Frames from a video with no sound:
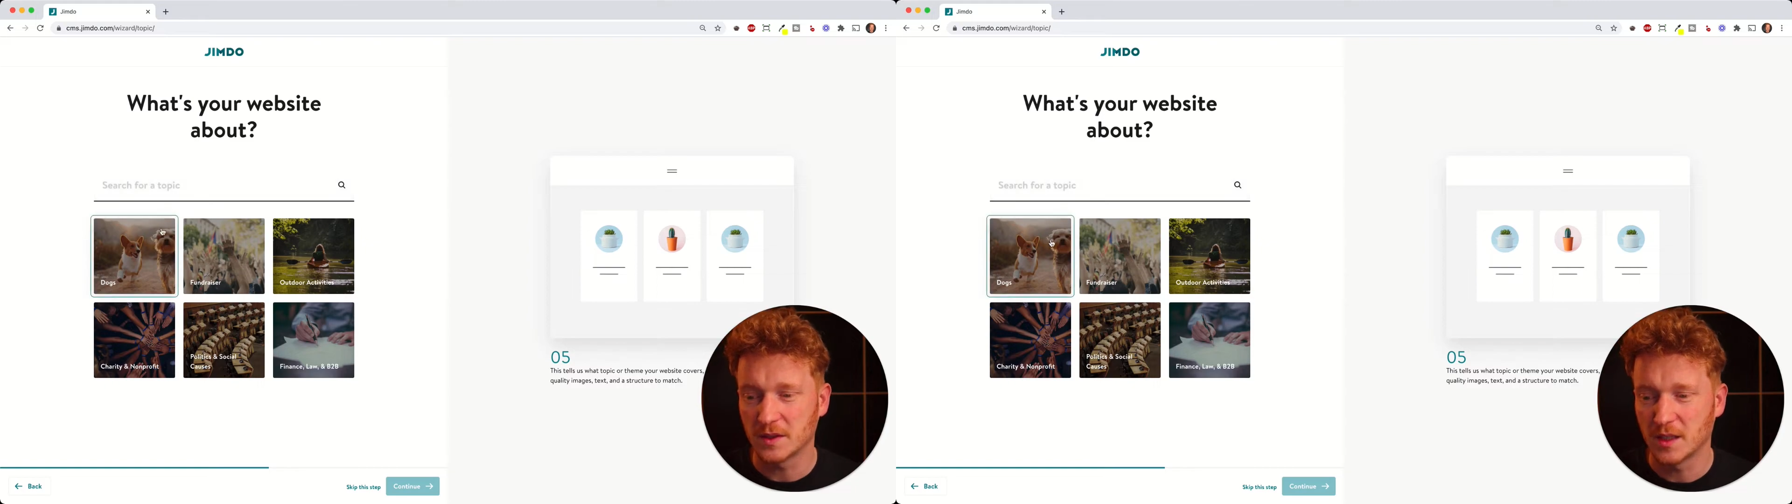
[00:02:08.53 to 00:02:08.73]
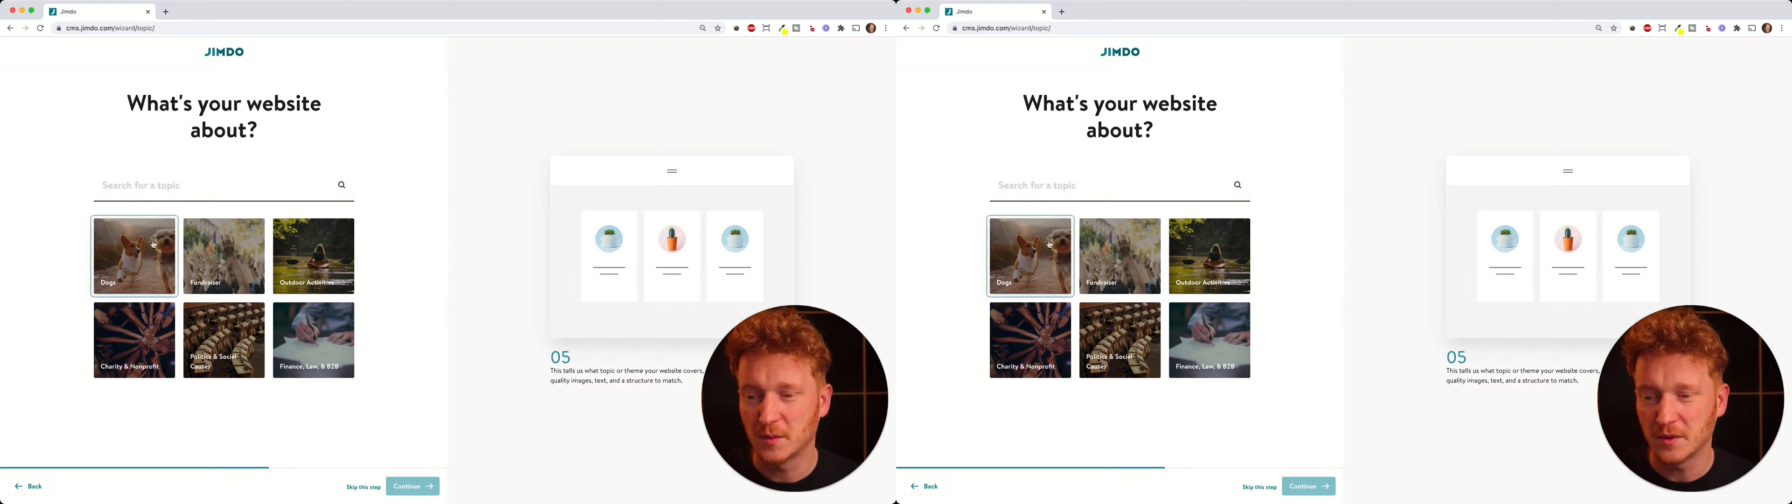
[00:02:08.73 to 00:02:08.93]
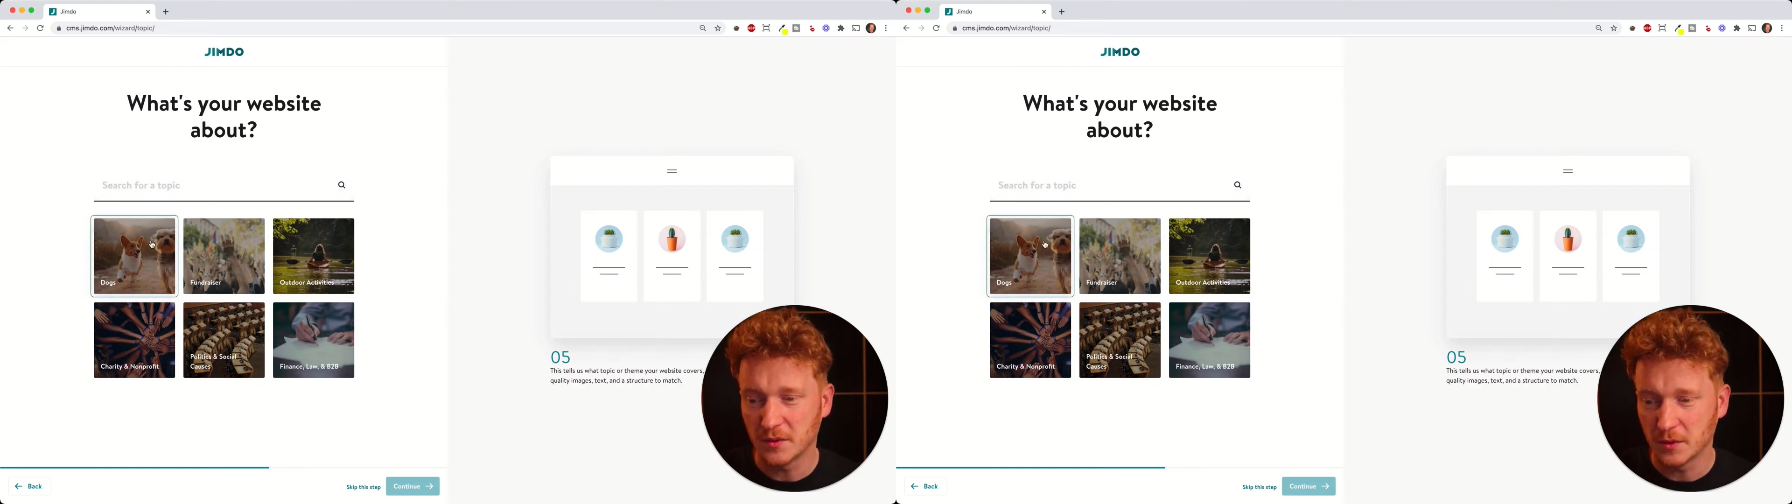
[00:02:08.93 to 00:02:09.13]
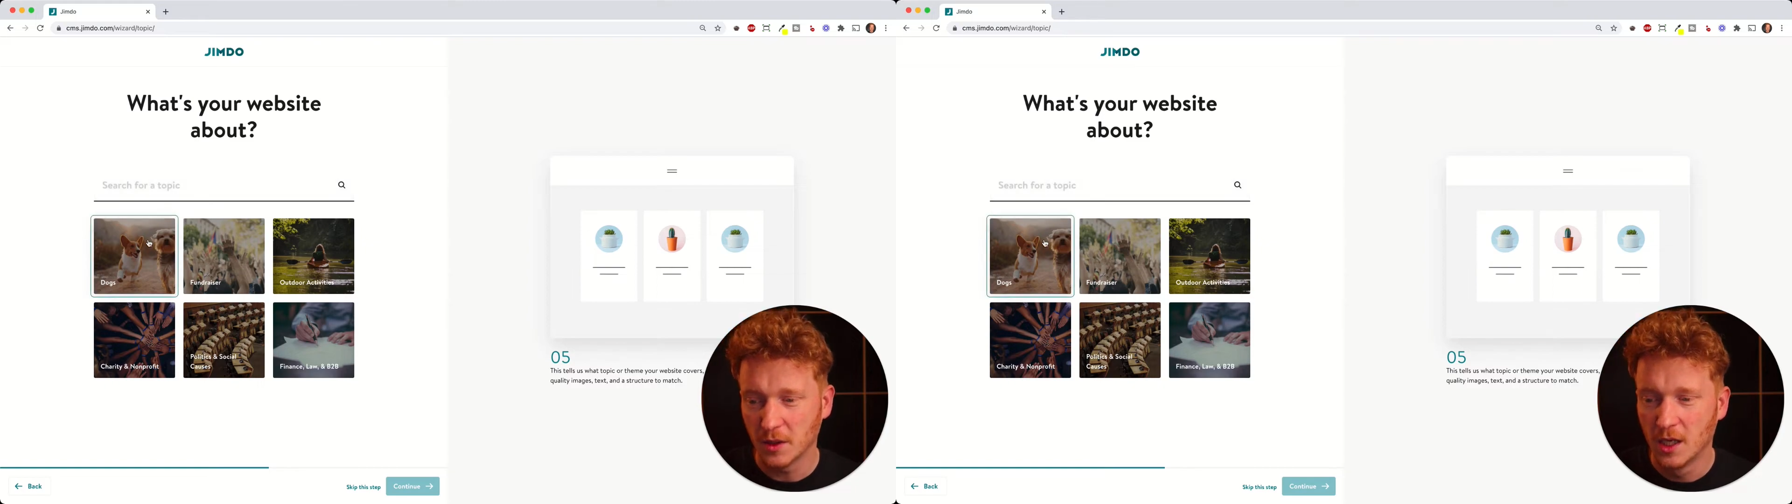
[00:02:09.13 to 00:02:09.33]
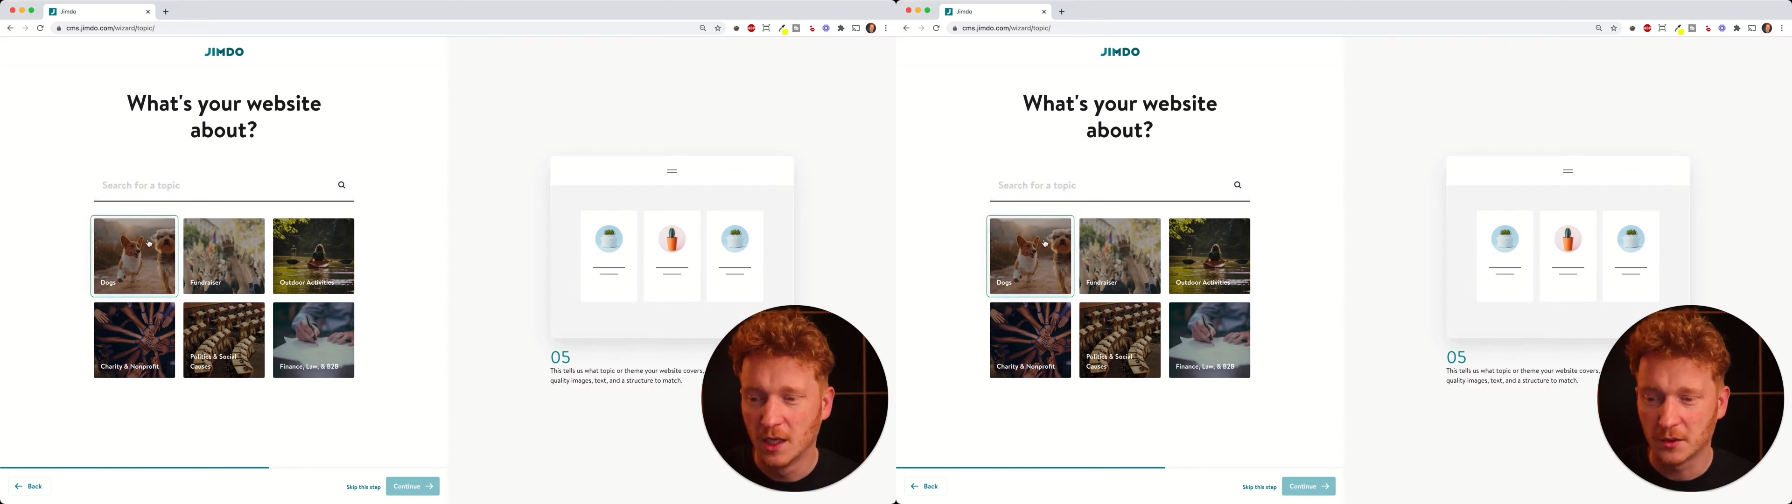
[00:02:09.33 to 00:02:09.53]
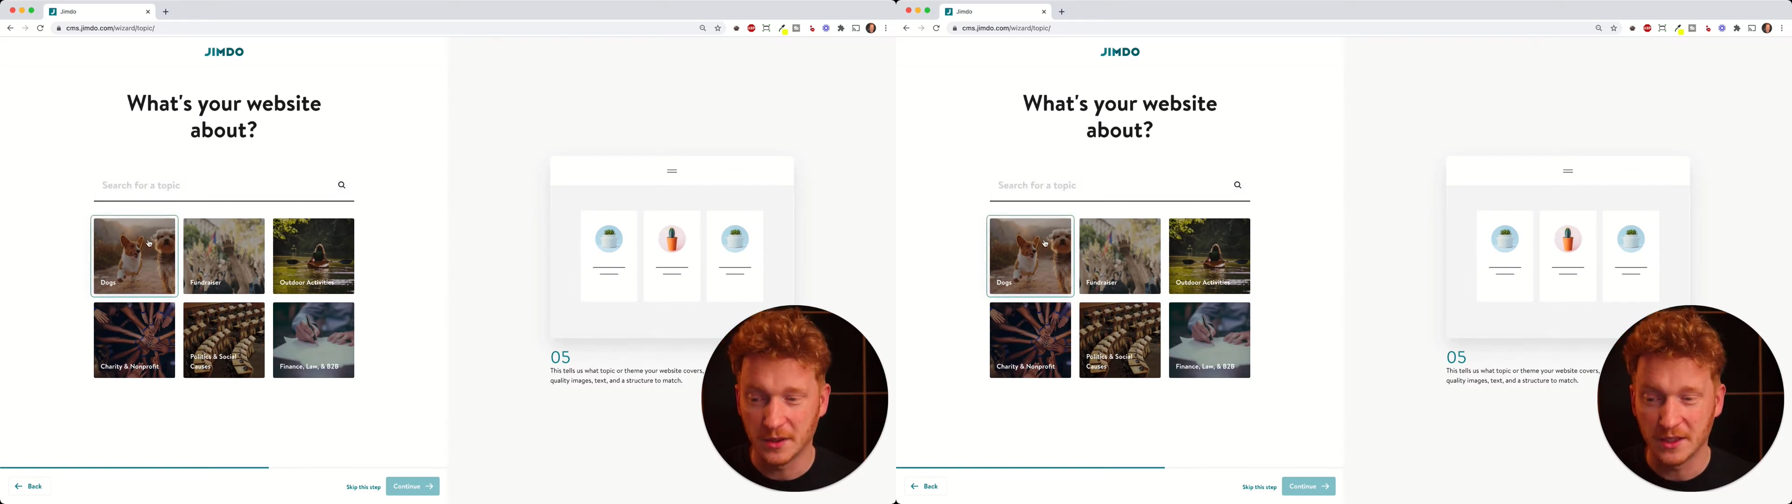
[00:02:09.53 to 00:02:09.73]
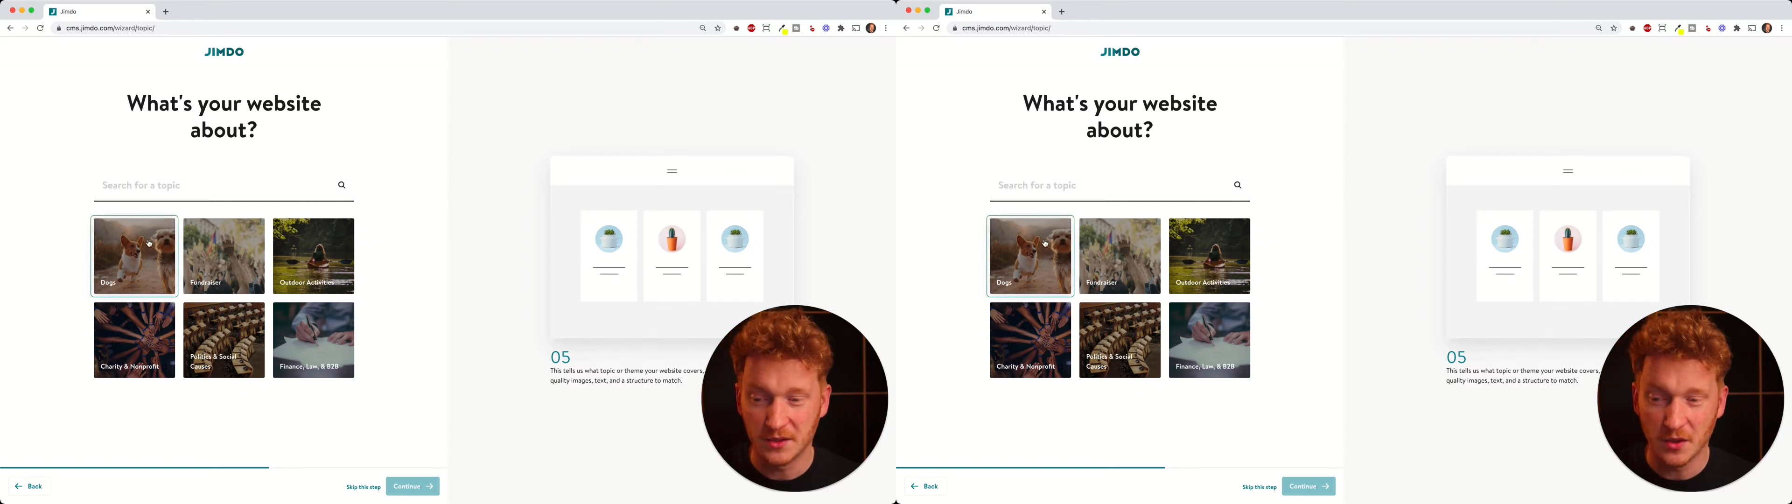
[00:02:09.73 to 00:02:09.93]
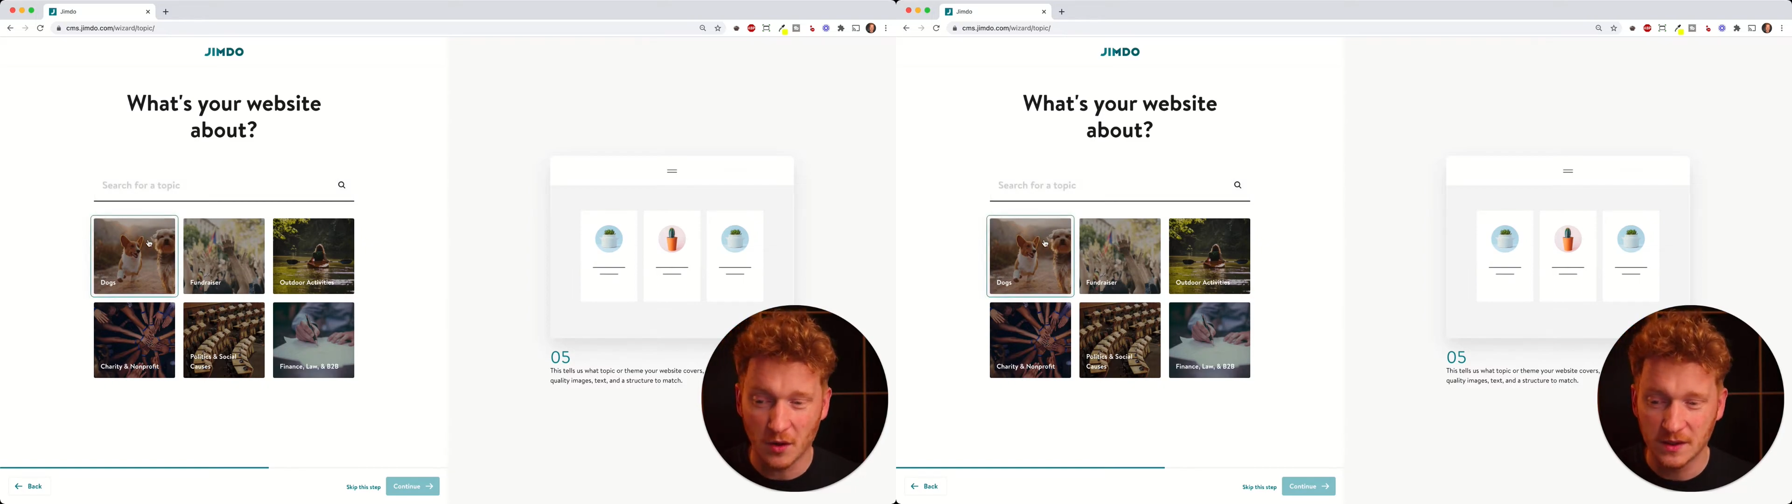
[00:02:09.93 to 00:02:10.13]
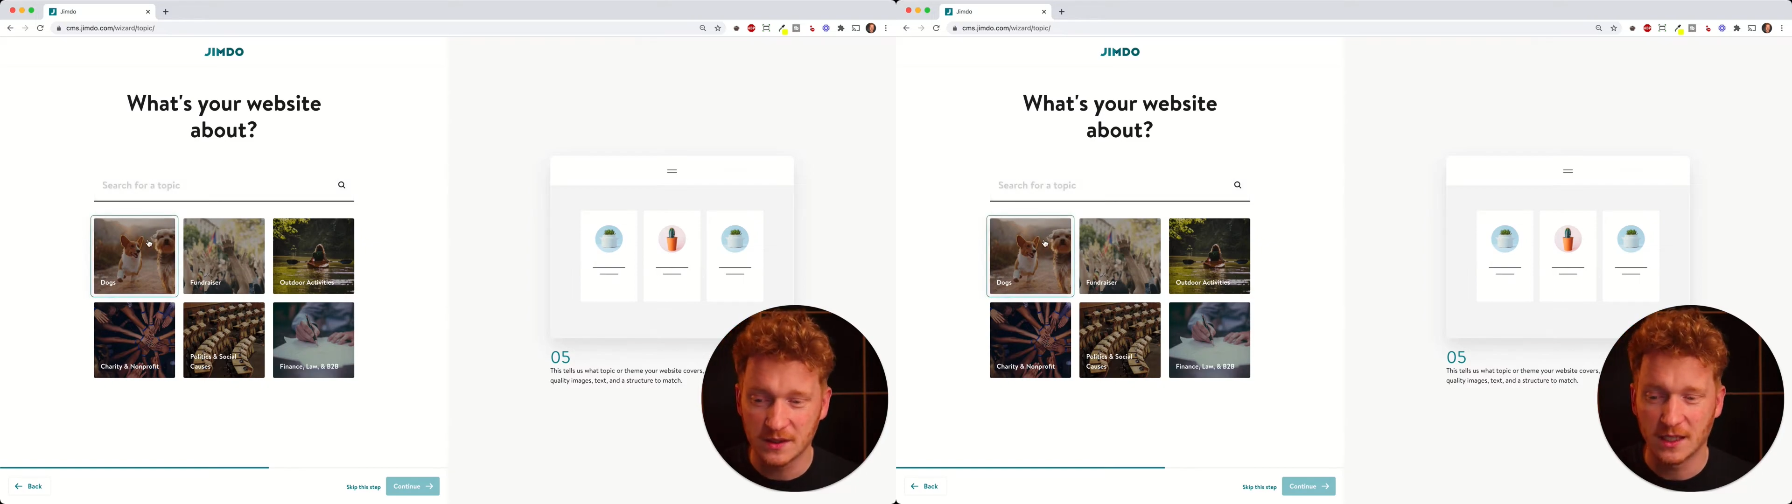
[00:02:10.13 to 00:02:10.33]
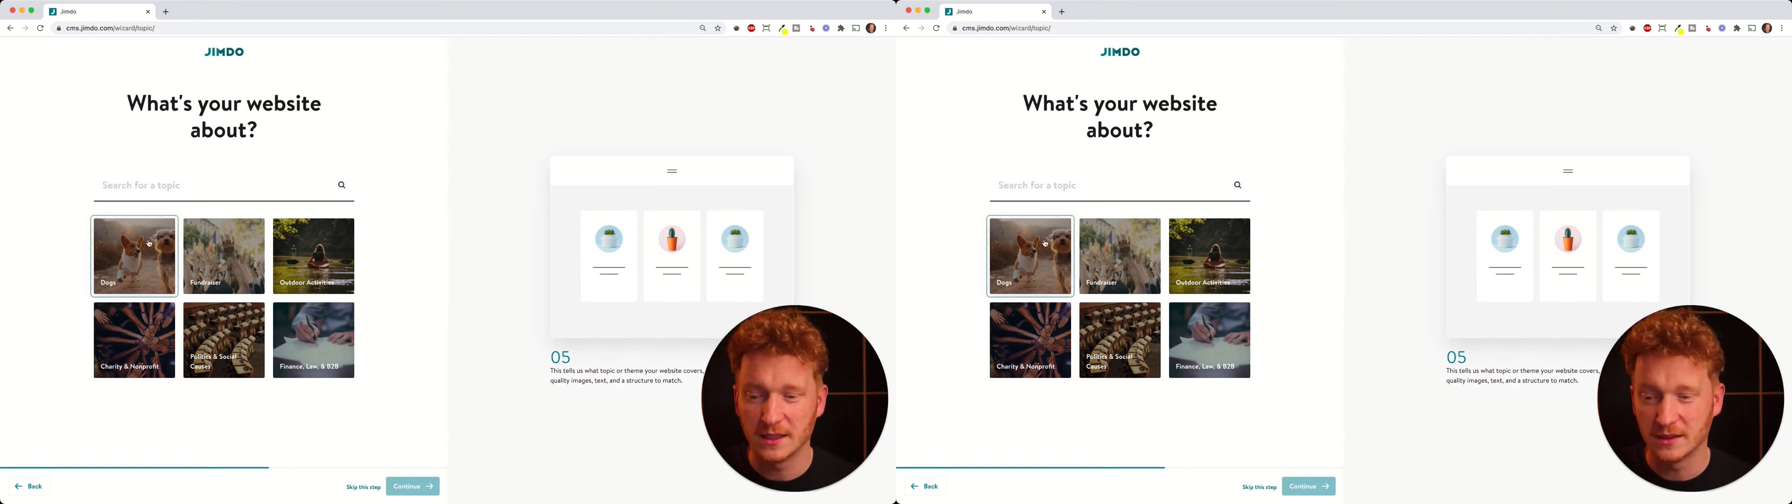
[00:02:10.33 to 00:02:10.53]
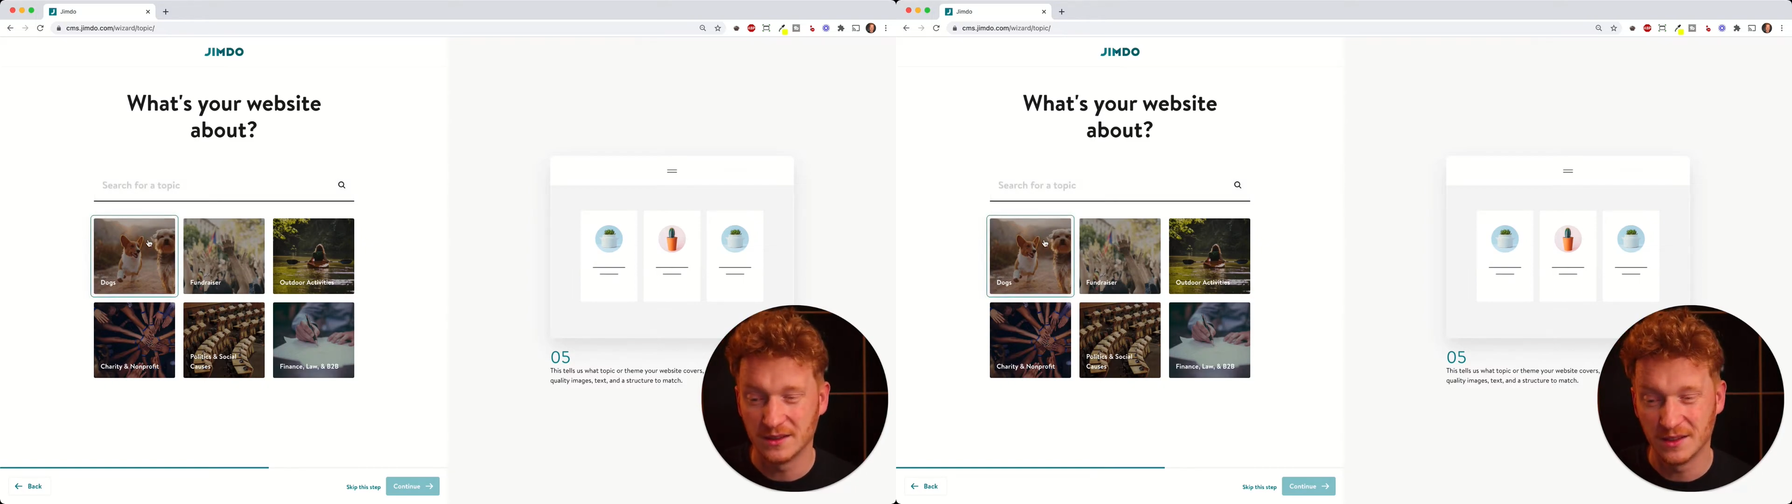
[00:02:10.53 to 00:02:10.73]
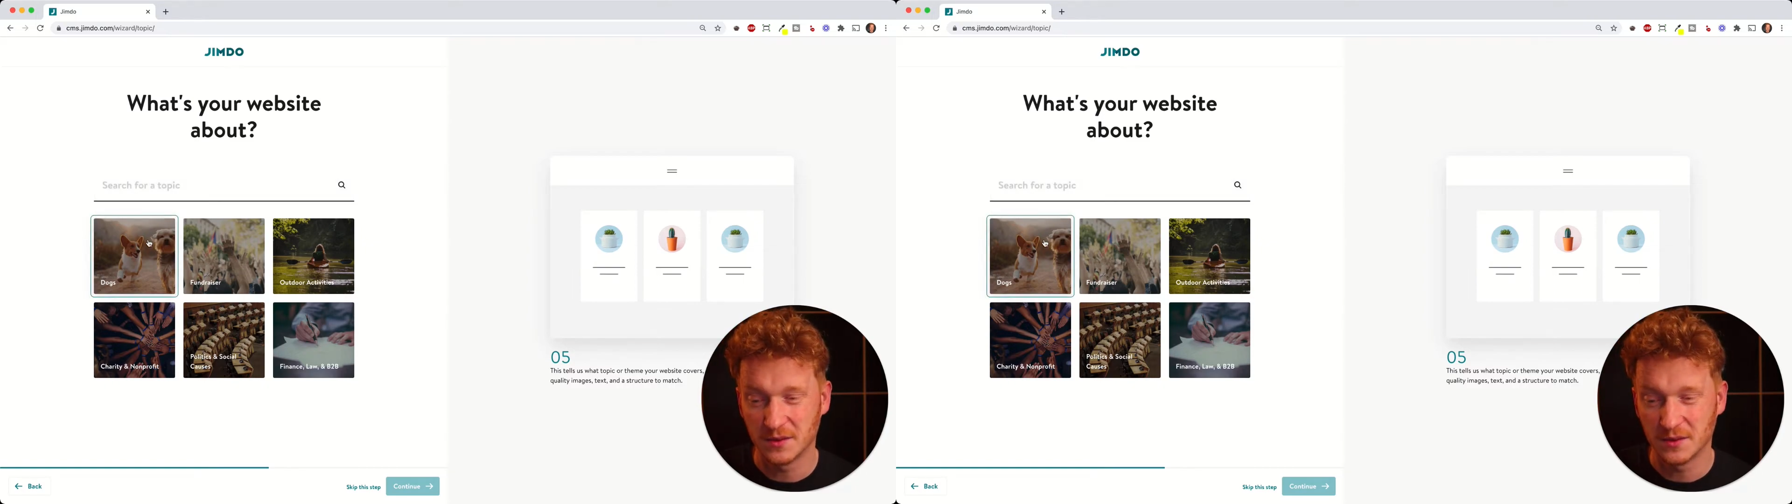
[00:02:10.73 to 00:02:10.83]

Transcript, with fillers: For example, if you create a doc site,